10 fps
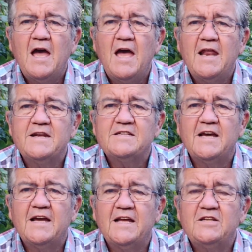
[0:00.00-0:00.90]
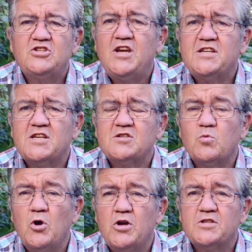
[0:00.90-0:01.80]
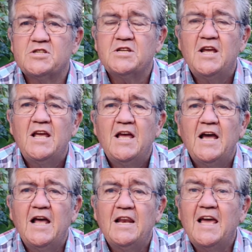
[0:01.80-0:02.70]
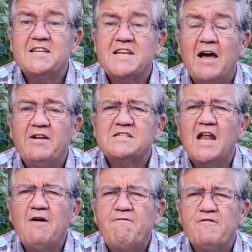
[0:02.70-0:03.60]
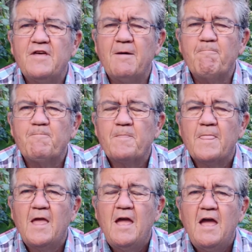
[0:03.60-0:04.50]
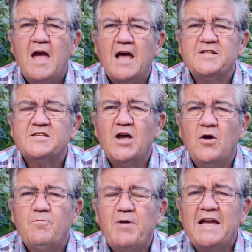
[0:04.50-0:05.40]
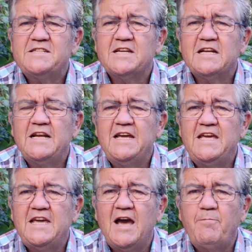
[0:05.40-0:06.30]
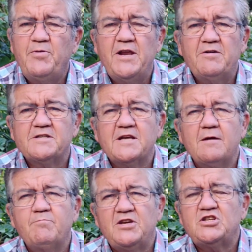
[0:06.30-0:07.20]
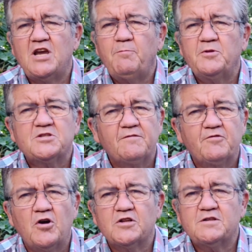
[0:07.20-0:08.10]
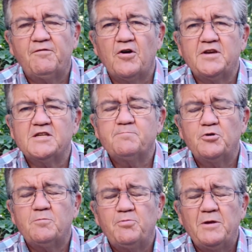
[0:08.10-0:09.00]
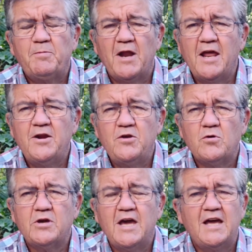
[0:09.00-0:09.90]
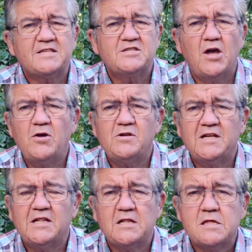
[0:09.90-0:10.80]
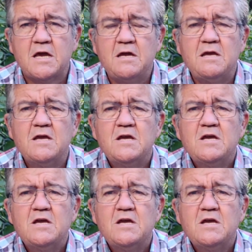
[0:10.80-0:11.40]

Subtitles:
and in Jesus' words, lays down his life for them. And so basically here Peter is saying, be shepherds of God's flock. He's put people under your care. It's no little thing